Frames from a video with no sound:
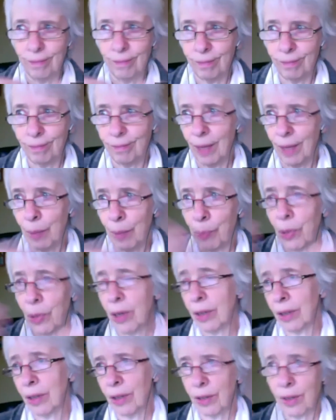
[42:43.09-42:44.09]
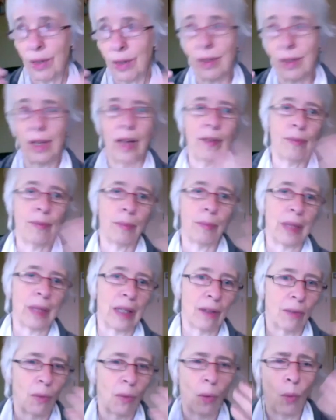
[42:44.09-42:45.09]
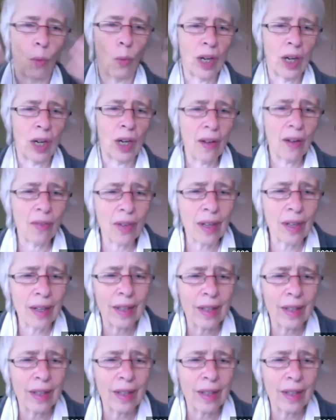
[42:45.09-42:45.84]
my partner just left me, whatever